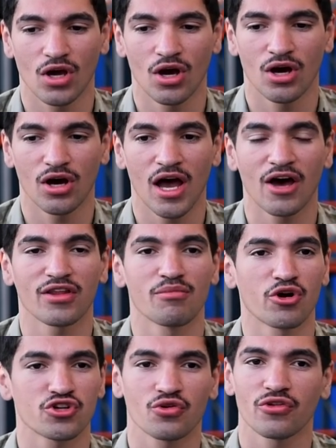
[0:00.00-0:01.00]
uh, how they
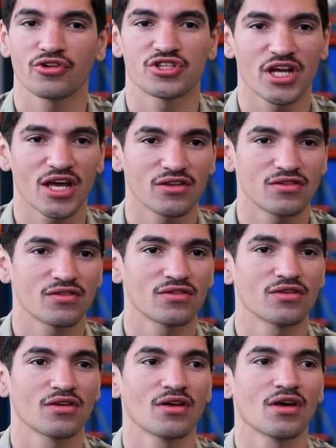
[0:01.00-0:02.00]
marshal their
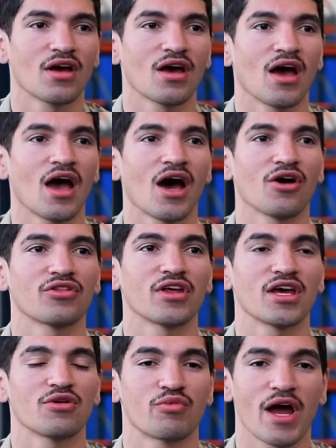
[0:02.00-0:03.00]
jets, how
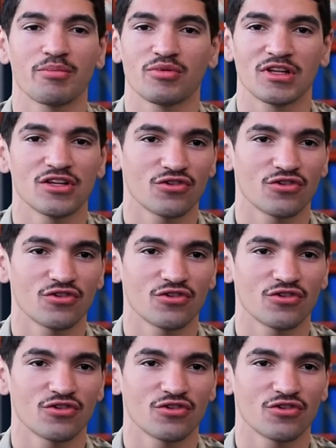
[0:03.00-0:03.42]
they rapidly